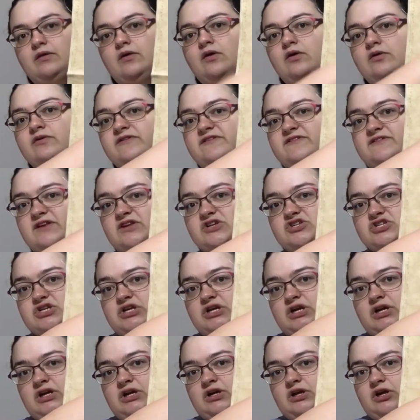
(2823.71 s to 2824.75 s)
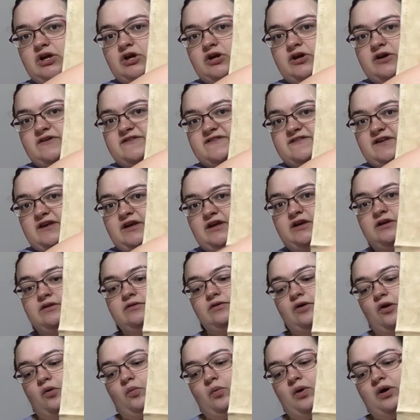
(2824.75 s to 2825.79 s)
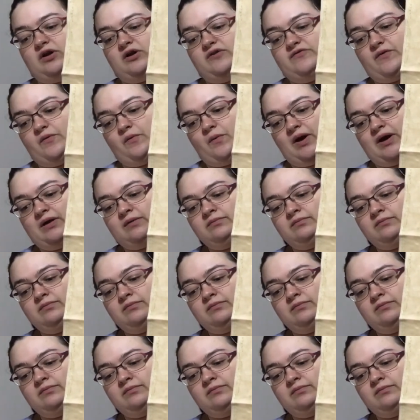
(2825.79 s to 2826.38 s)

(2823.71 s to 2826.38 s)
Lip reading: Stitching her skin 1/1.